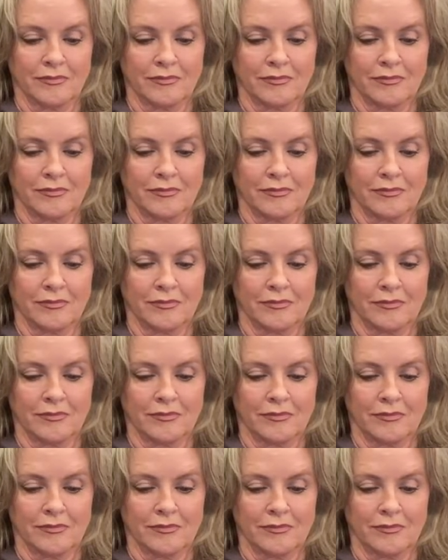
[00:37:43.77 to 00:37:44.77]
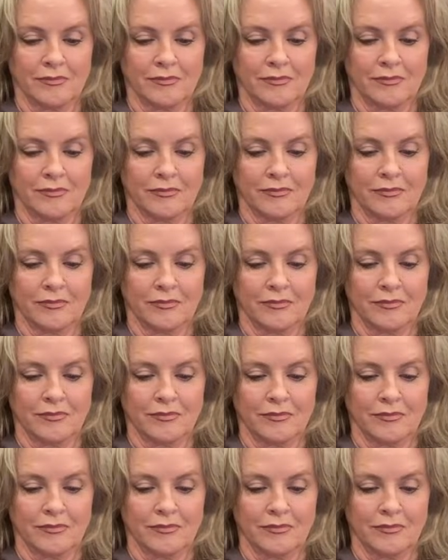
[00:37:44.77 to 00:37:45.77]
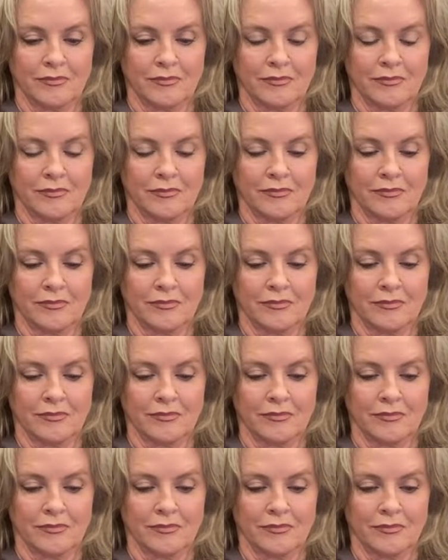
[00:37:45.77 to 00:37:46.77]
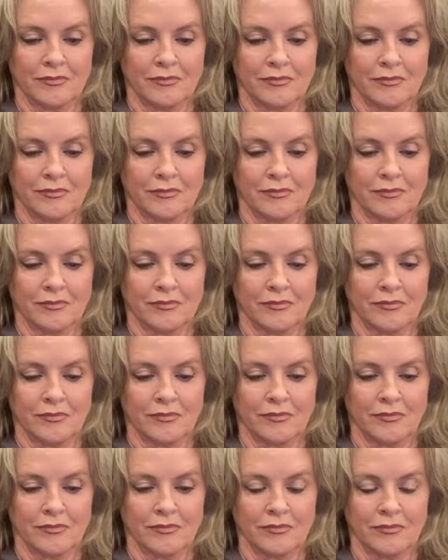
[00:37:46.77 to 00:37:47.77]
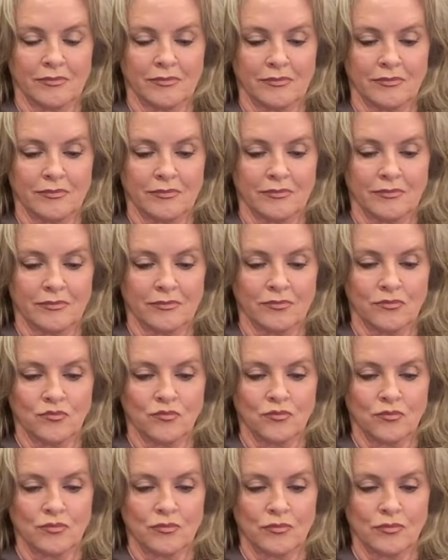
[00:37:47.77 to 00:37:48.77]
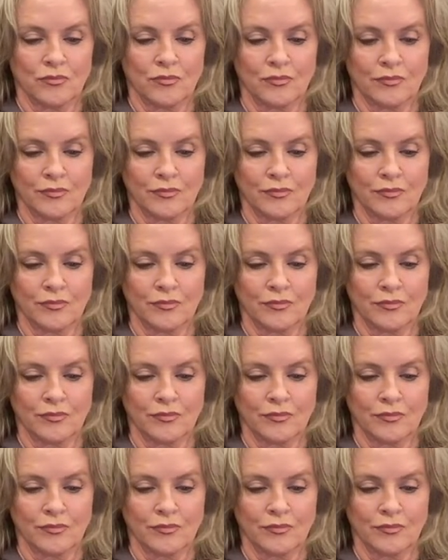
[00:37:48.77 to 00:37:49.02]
No words are spoken by the person on screen.